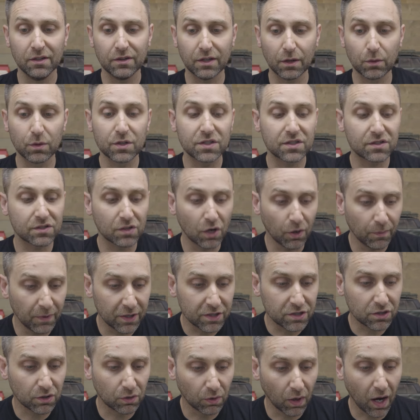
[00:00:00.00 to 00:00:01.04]
There was so
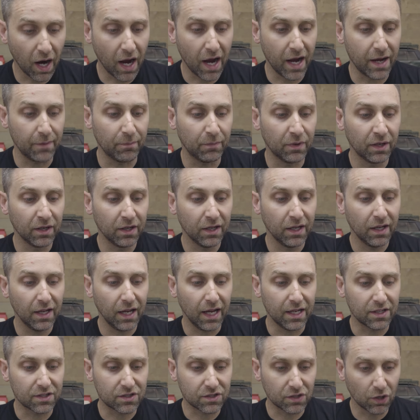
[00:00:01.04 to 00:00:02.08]
much grime
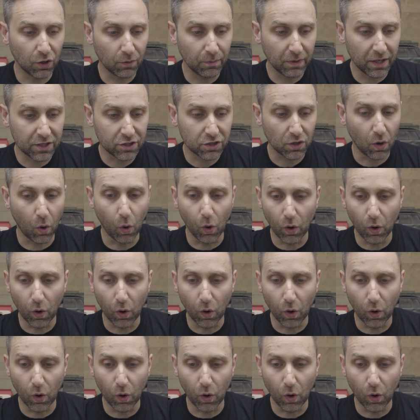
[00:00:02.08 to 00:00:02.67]
and so much